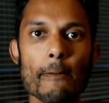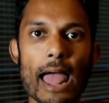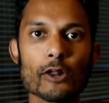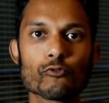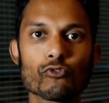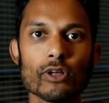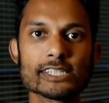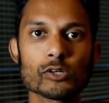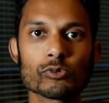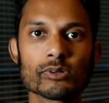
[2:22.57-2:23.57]
and
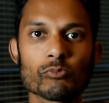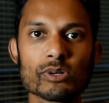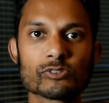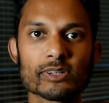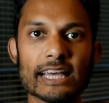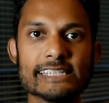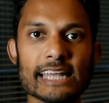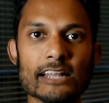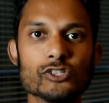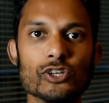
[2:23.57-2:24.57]
Flutter was
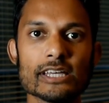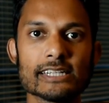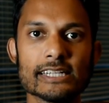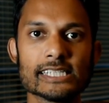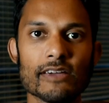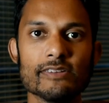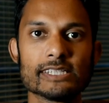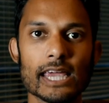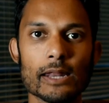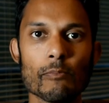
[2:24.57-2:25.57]
released in
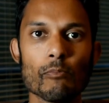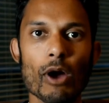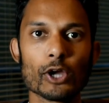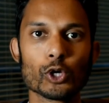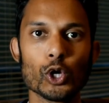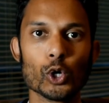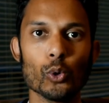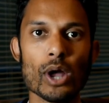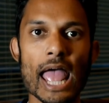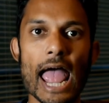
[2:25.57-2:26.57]
2017 by Google.